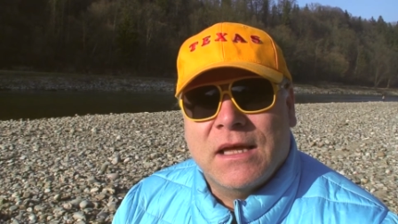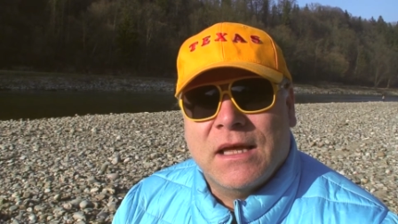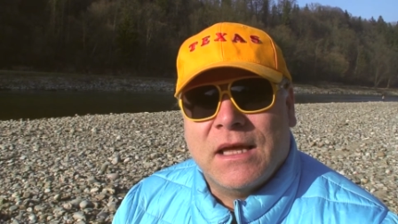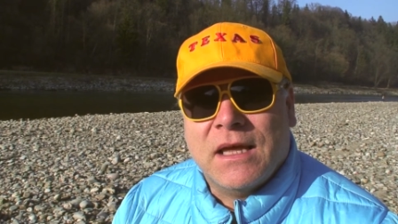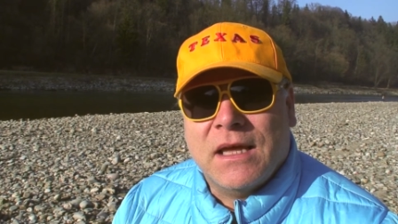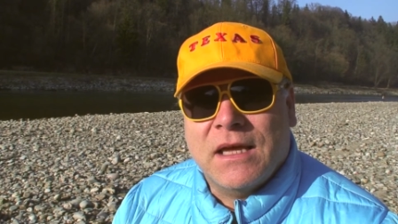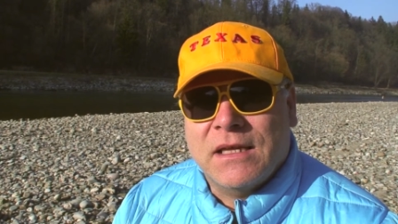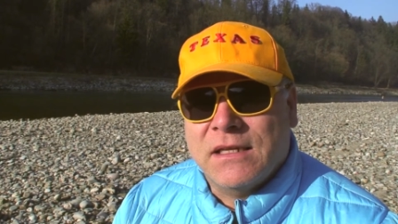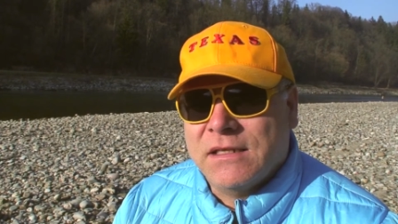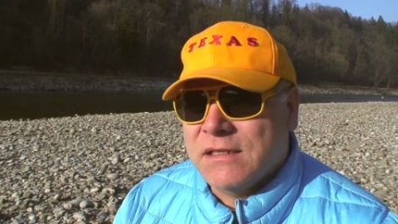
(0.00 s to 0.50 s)

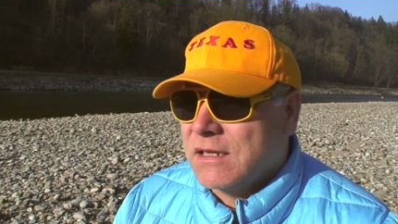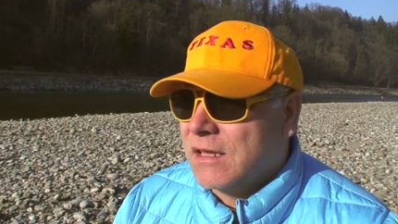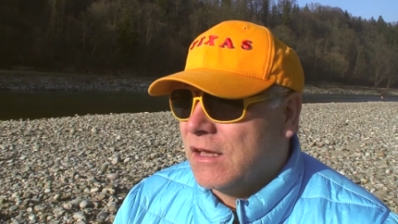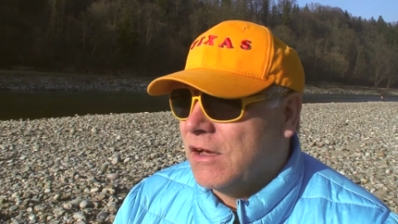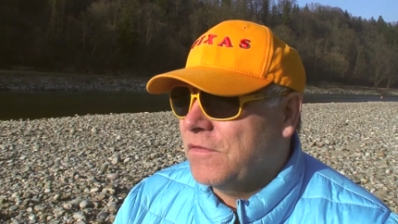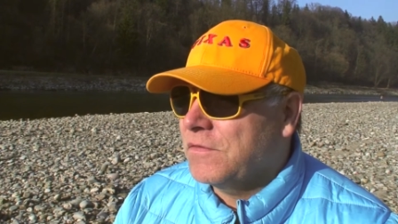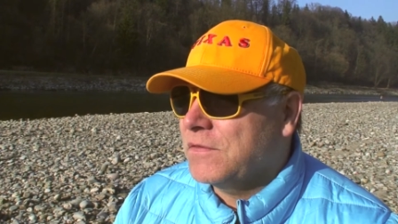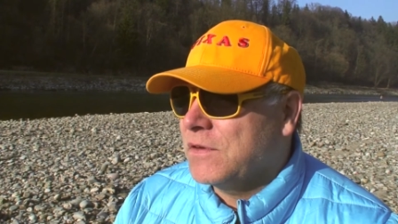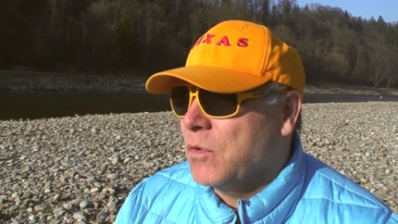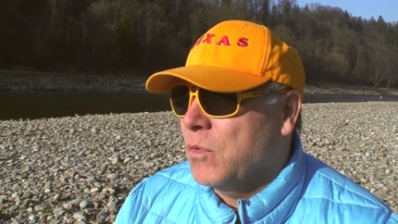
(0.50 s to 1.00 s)
And
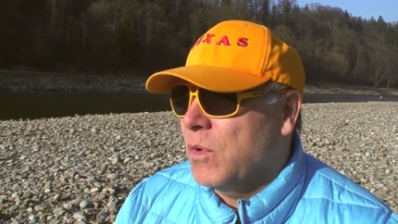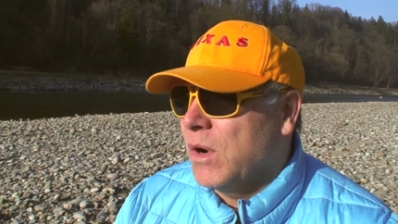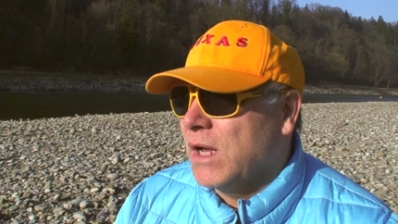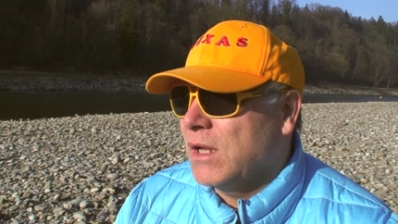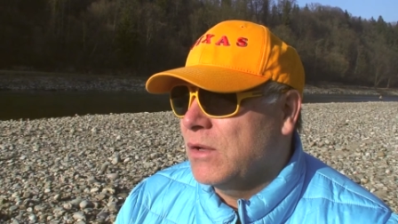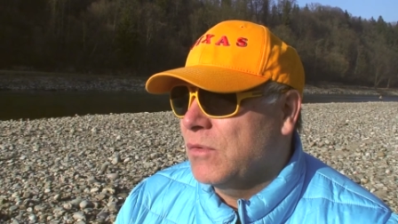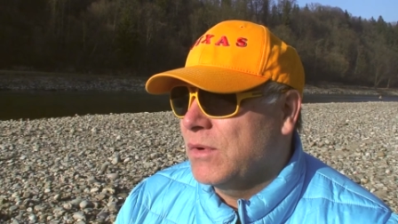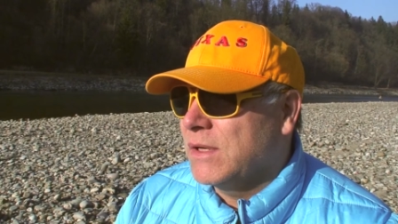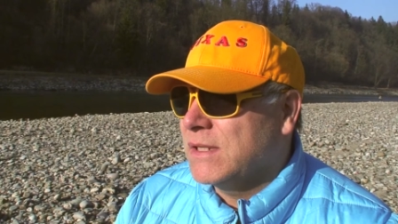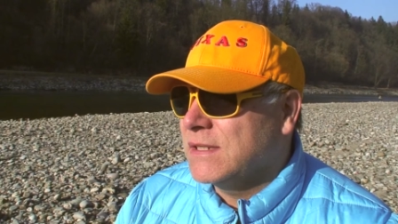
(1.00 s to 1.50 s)
after a
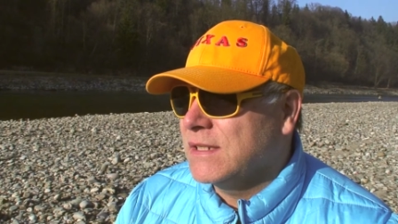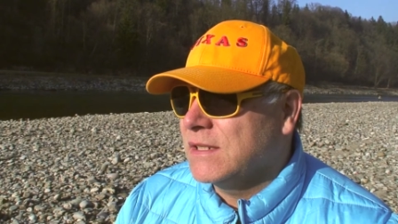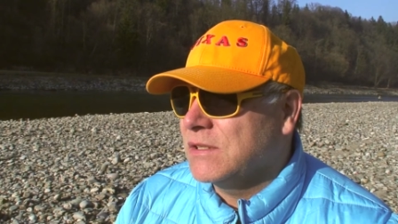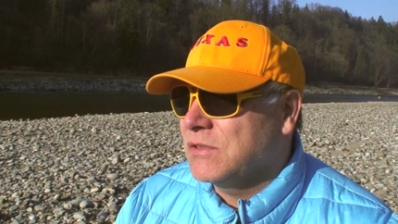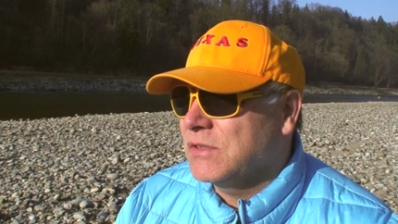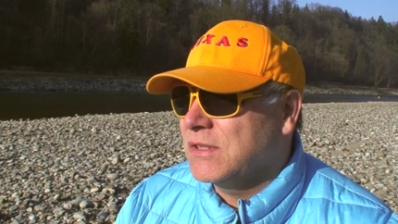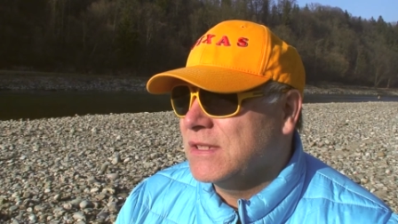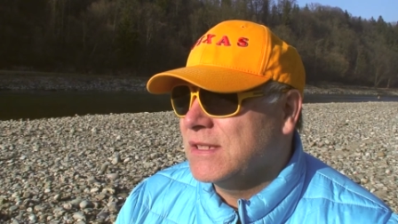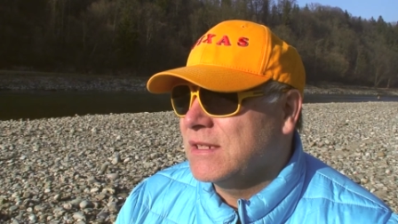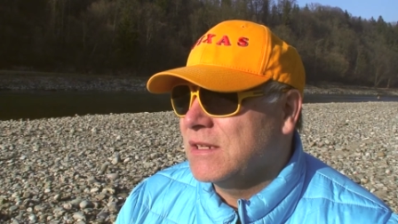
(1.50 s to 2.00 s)
while, when
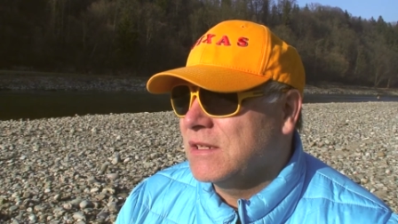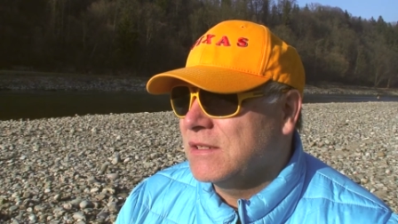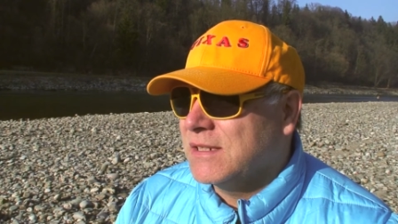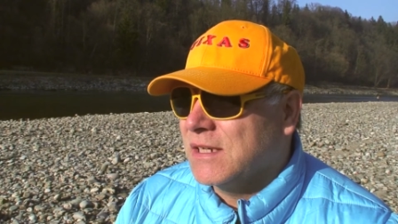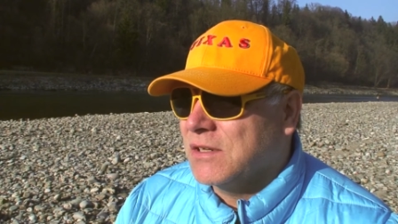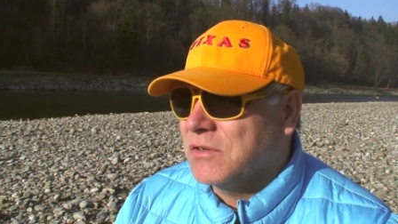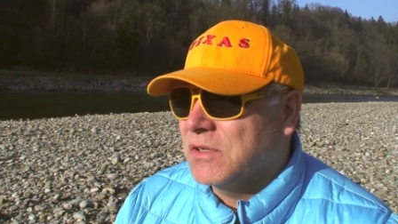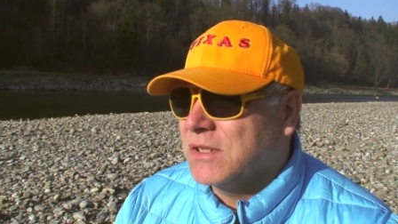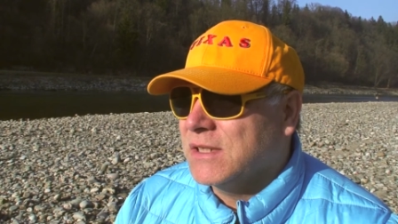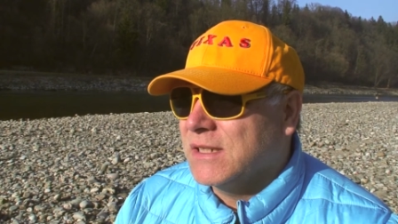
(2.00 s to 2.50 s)

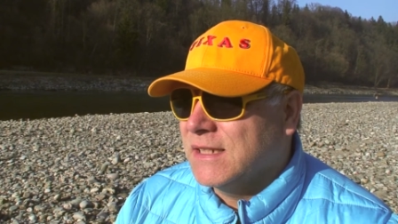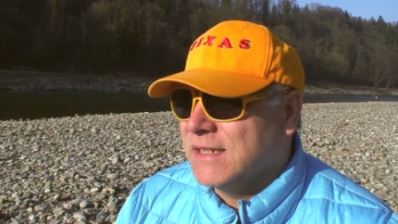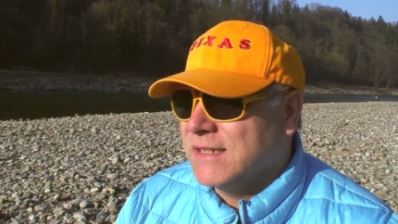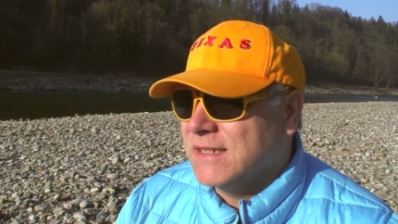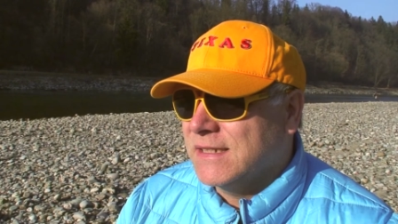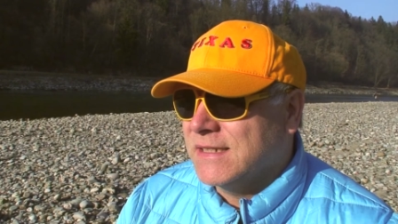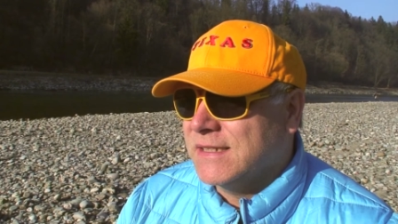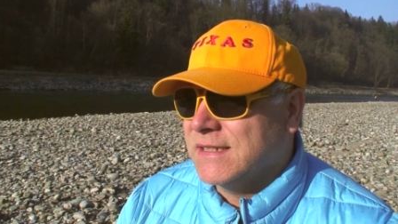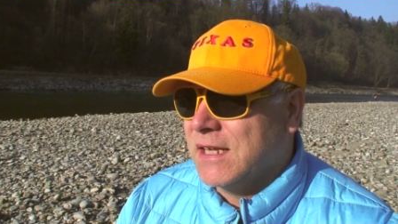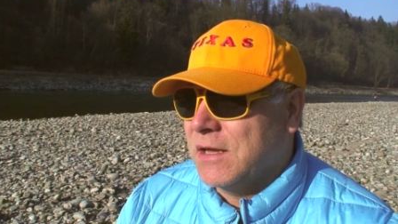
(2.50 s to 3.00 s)
the good is
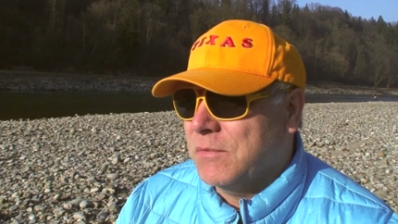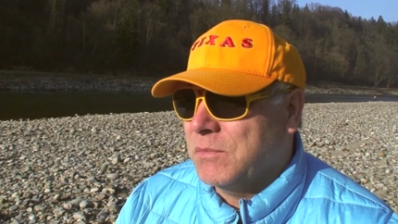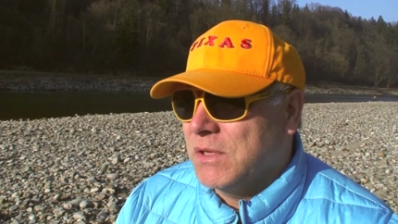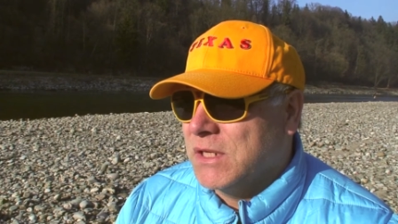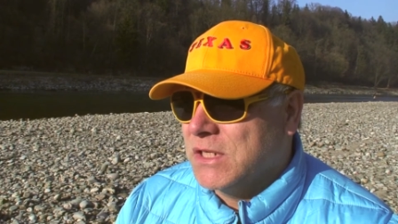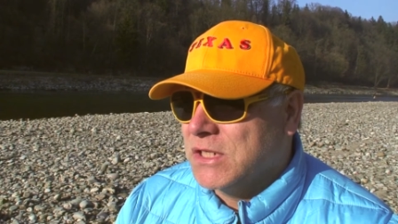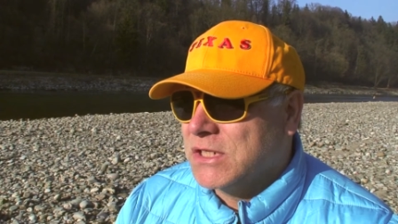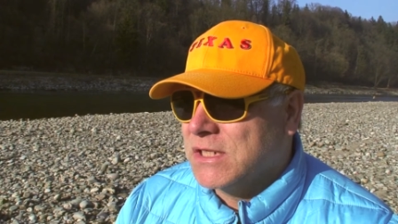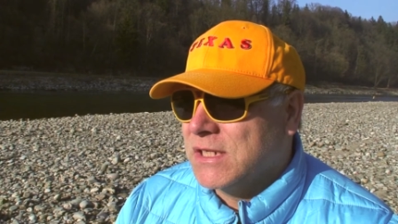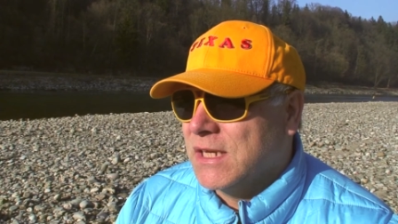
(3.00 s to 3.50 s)

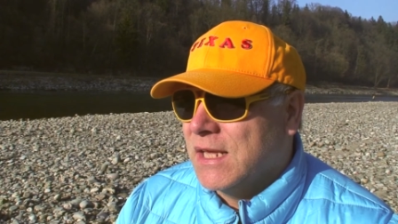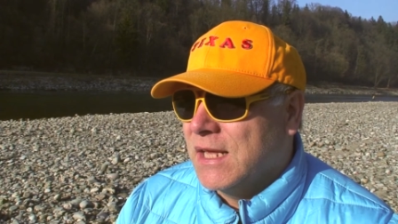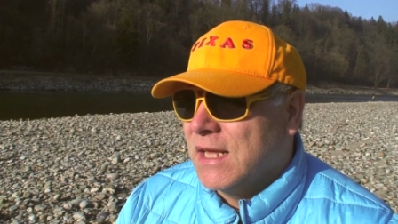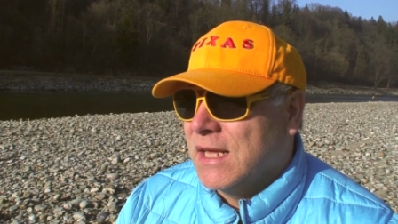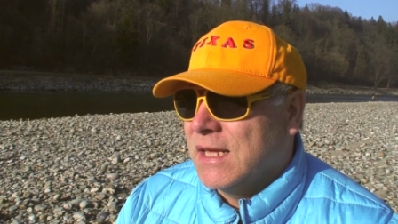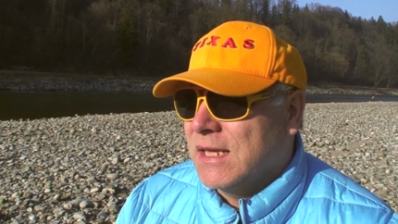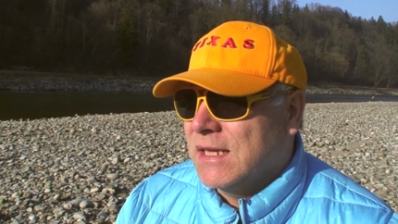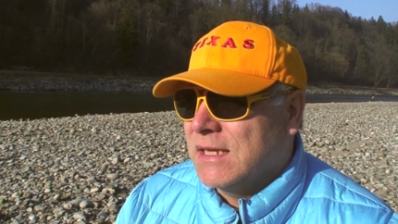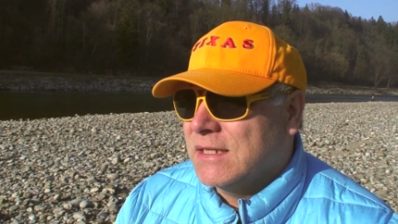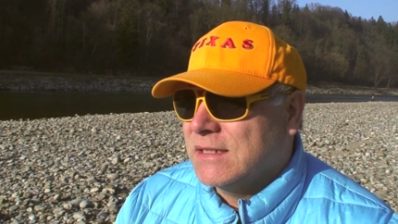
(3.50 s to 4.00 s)
established,
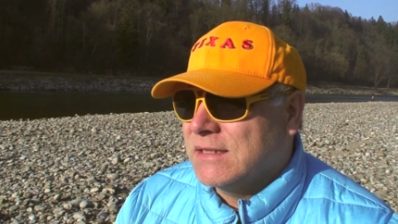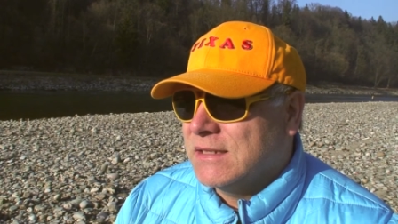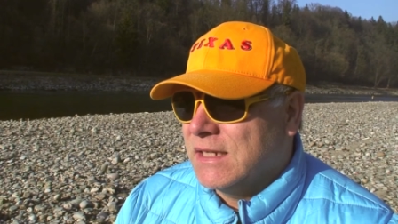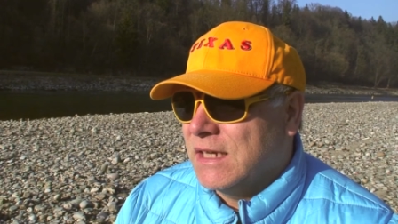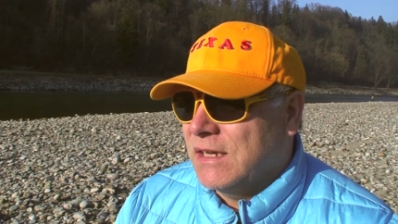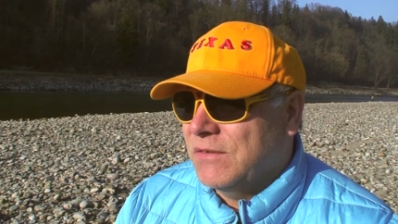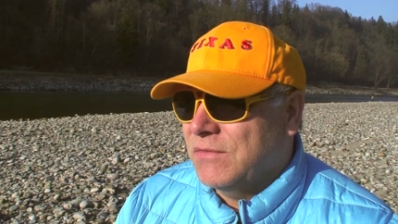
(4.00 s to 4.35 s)
the